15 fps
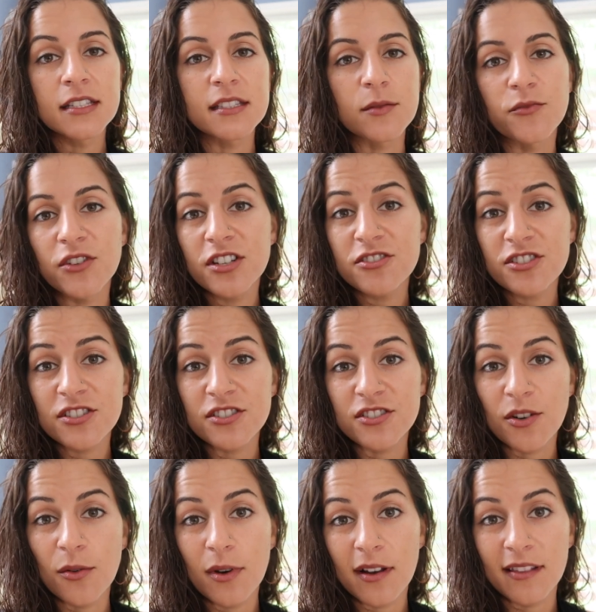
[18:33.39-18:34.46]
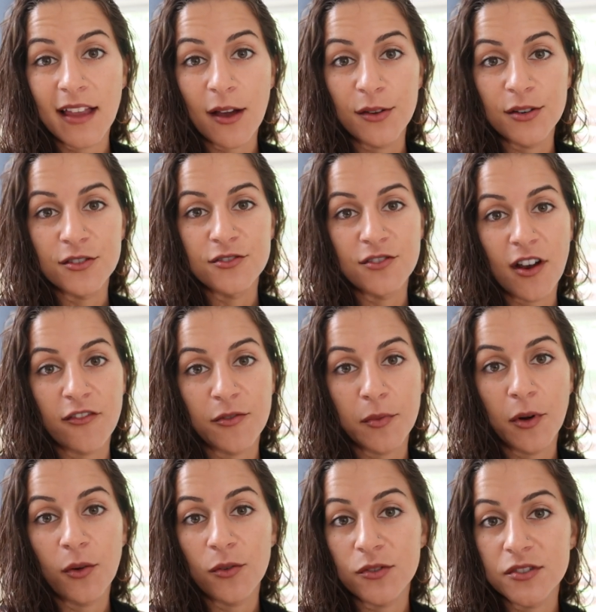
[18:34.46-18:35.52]
Some ranges don't allow you to draw
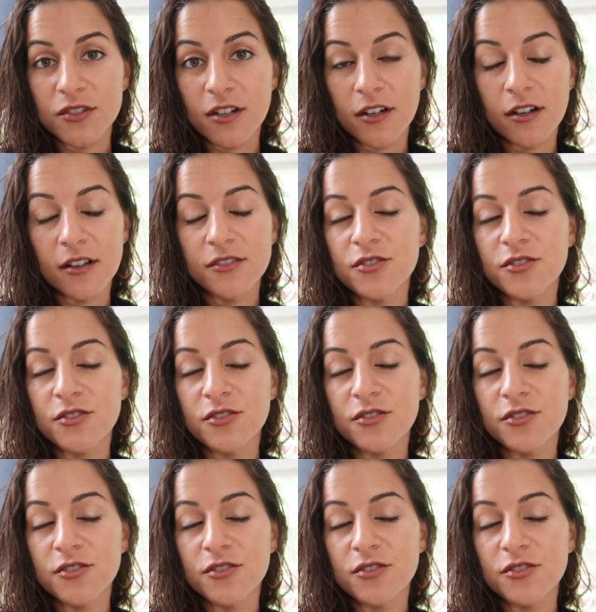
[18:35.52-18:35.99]
from a holster,